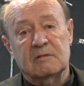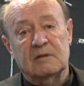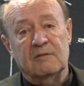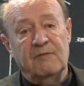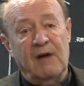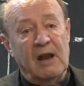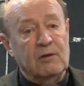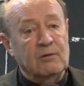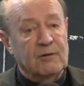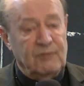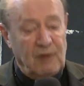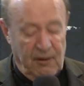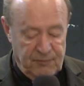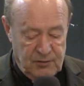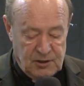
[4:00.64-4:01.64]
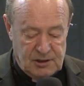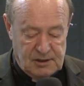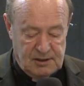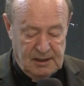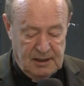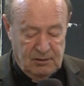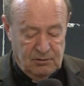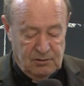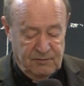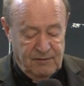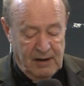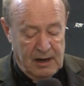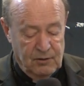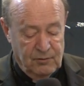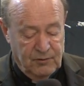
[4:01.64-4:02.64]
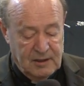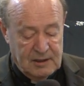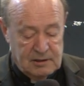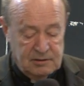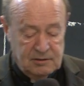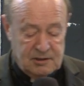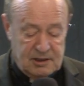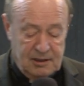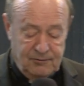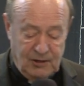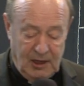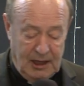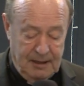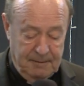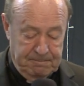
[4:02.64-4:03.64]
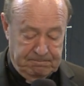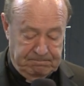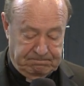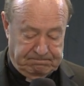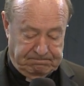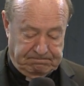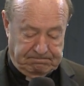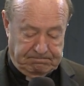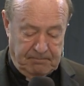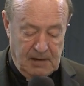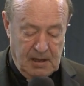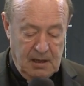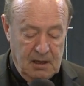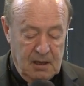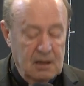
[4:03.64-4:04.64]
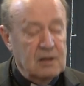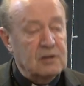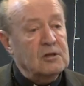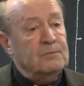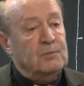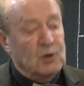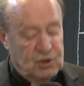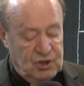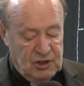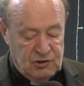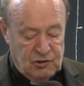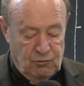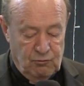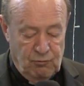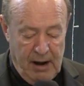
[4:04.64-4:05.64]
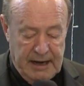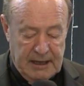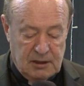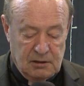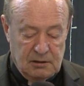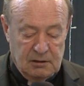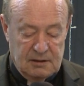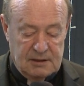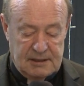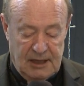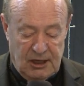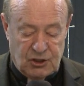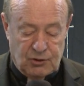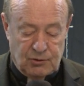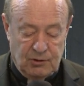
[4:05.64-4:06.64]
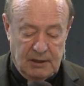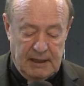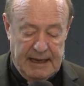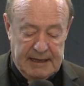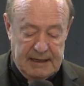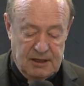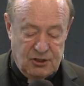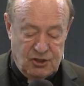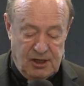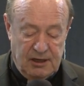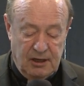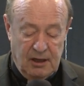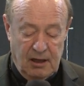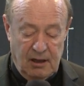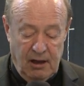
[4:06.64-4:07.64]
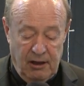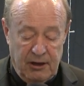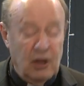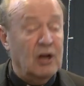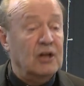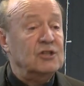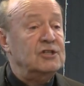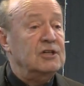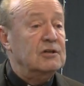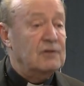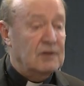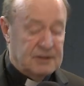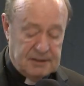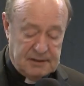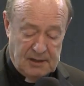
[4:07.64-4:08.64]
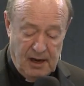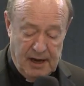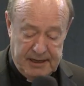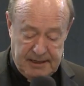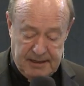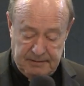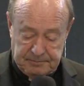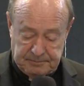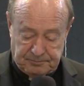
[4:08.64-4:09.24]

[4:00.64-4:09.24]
the value of diversity or the value of inclusivity, to push its radical sexual and gender ideology across society.